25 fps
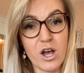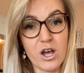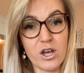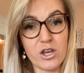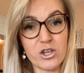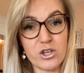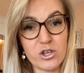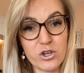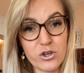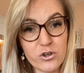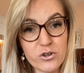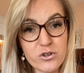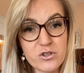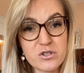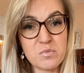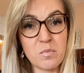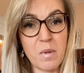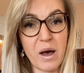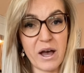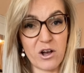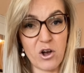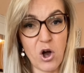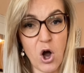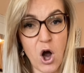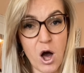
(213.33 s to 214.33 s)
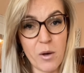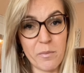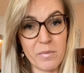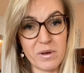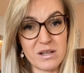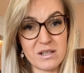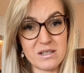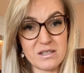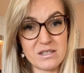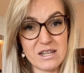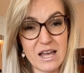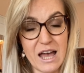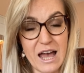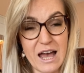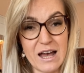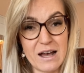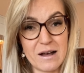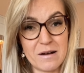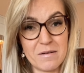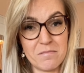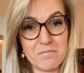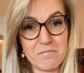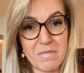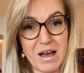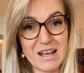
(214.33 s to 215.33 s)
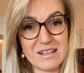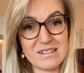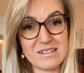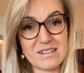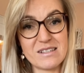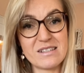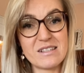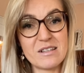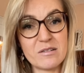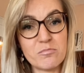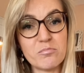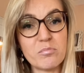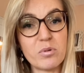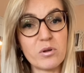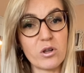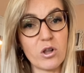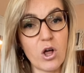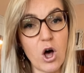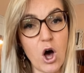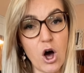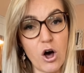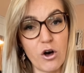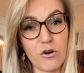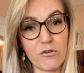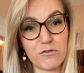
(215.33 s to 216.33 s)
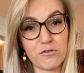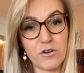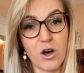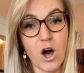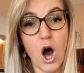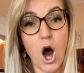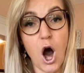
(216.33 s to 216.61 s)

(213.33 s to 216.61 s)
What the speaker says: use my garment as a symbol of